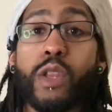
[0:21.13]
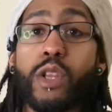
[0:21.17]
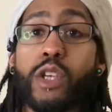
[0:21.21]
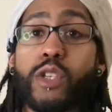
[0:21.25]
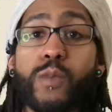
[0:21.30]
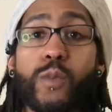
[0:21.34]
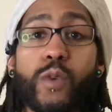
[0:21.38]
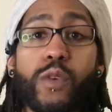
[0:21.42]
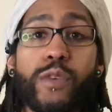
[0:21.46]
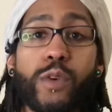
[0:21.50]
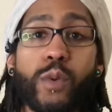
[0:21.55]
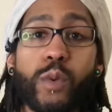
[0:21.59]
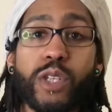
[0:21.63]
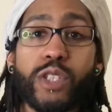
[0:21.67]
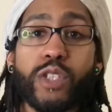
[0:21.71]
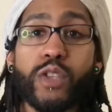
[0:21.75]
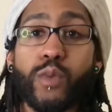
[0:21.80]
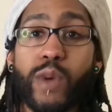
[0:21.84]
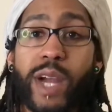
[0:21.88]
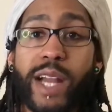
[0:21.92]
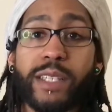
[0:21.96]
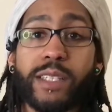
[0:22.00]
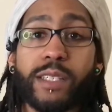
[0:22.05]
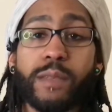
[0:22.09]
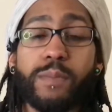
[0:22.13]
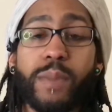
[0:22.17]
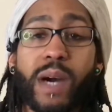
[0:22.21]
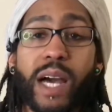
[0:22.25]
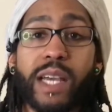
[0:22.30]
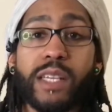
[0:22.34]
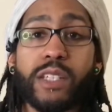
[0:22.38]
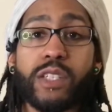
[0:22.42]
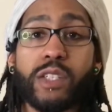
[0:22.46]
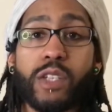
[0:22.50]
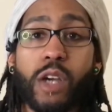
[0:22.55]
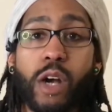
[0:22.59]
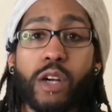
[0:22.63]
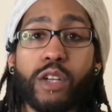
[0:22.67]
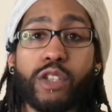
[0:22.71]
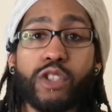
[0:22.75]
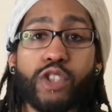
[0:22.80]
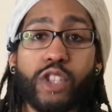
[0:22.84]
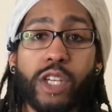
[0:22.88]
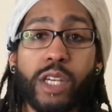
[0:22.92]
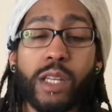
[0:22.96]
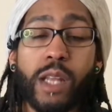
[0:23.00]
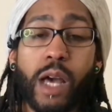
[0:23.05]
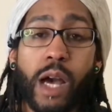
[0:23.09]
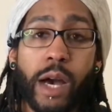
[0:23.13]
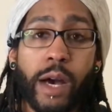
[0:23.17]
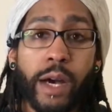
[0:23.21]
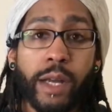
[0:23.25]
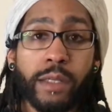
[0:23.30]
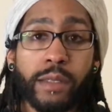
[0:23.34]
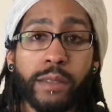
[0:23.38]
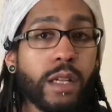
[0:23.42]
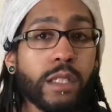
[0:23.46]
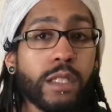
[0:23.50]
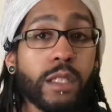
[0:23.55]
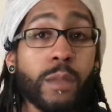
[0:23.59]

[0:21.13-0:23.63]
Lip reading: This movie was directed by Sung Jin An.